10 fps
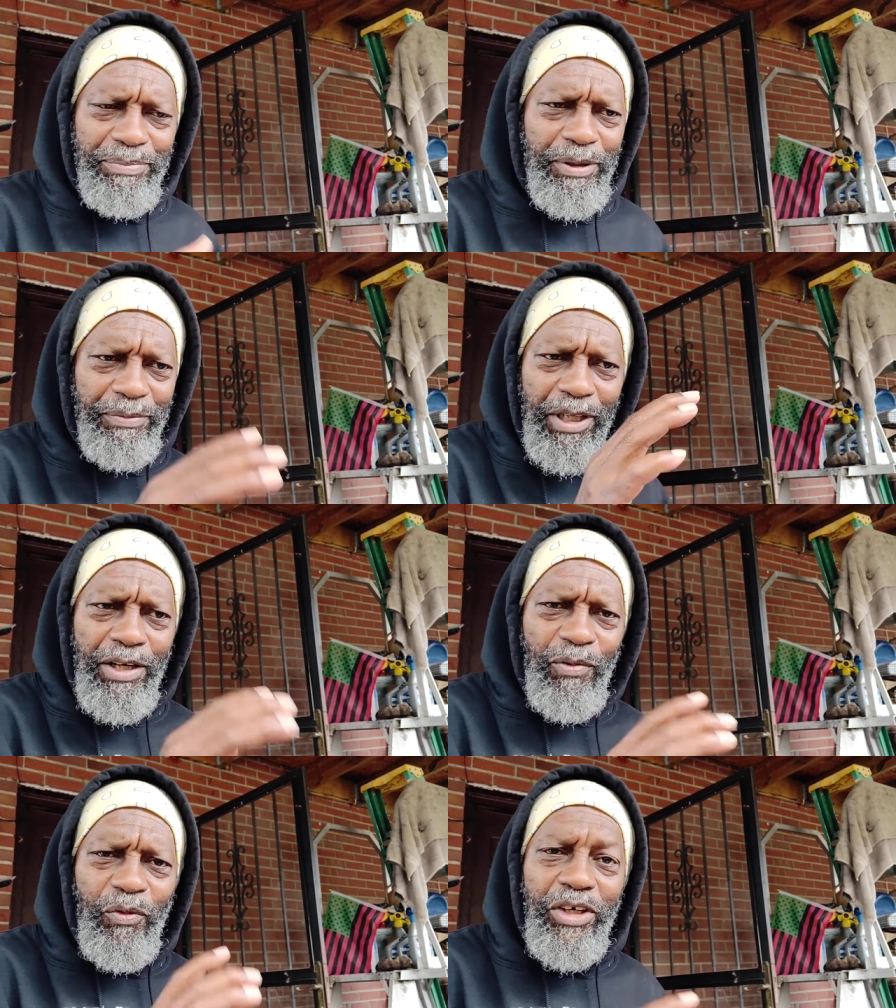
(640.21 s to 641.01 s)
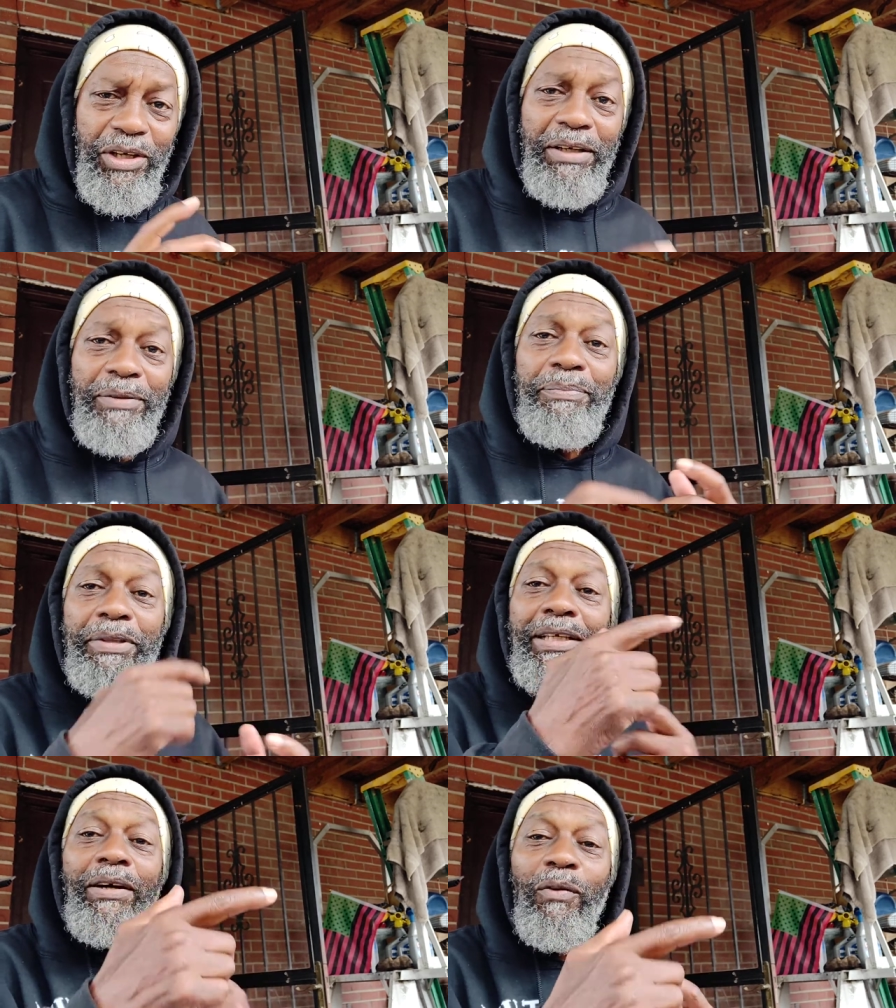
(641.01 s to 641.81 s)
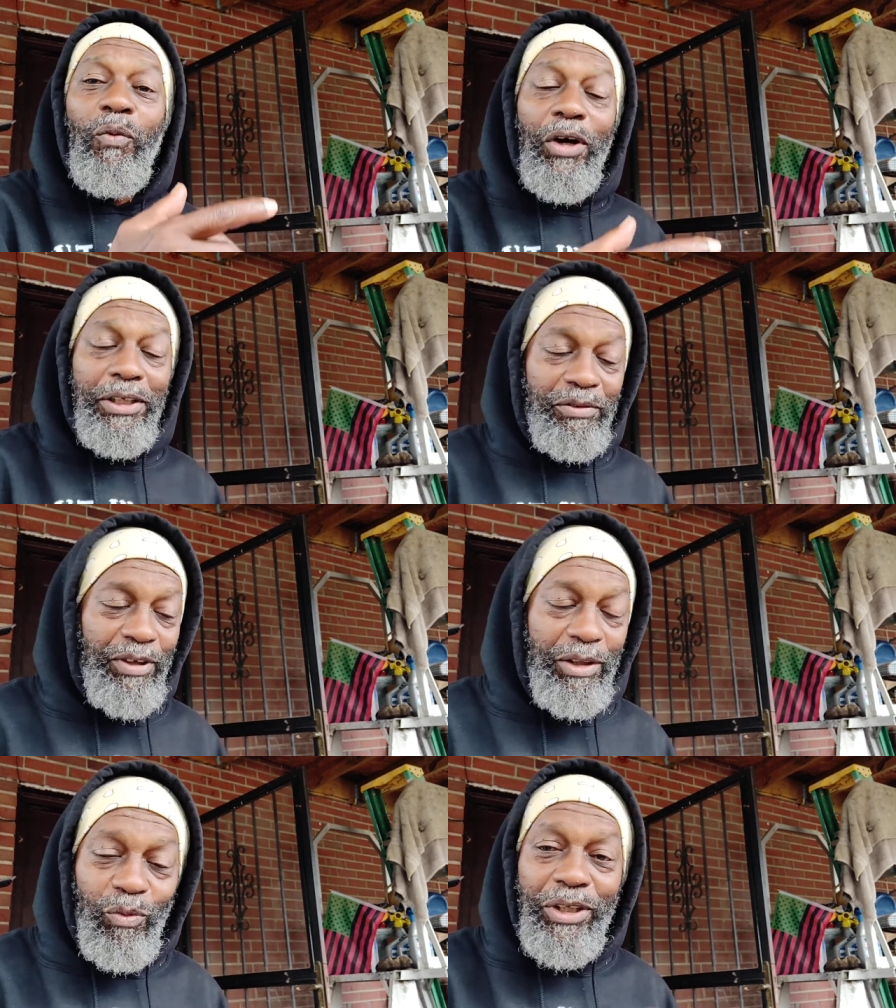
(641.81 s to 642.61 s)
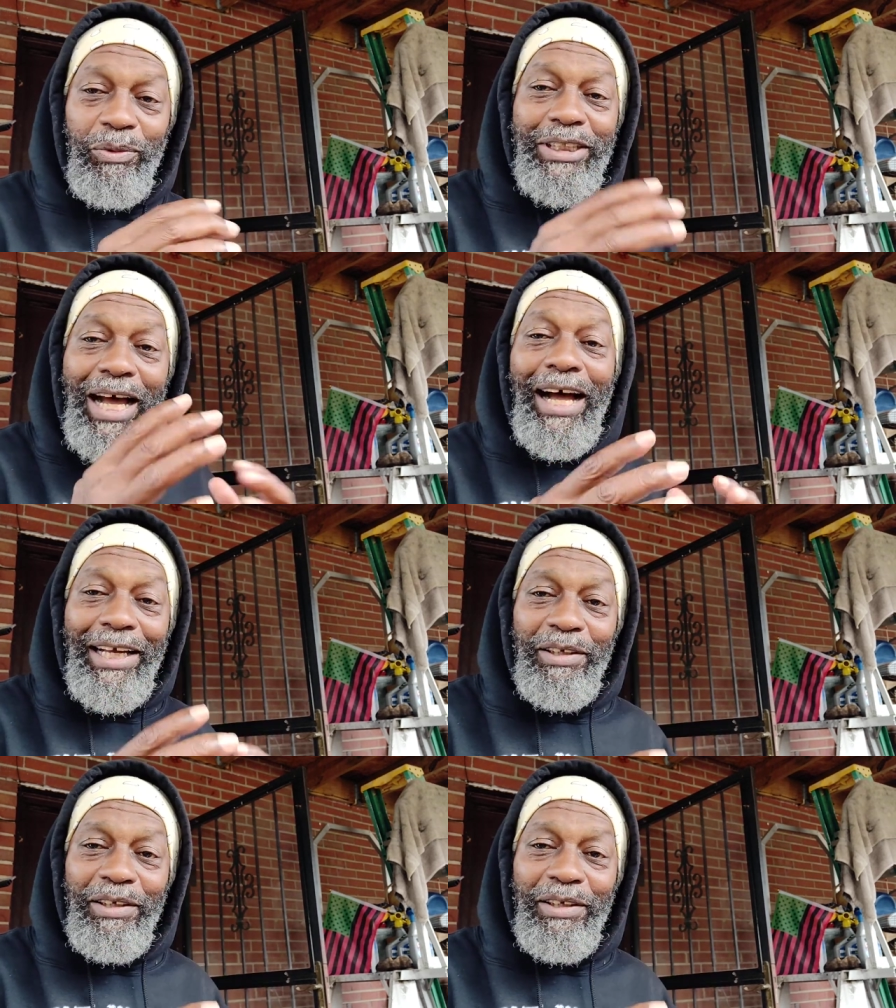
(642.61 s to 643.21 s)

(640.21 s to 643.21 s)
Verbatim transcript: But one you had to be a one, right? One was high.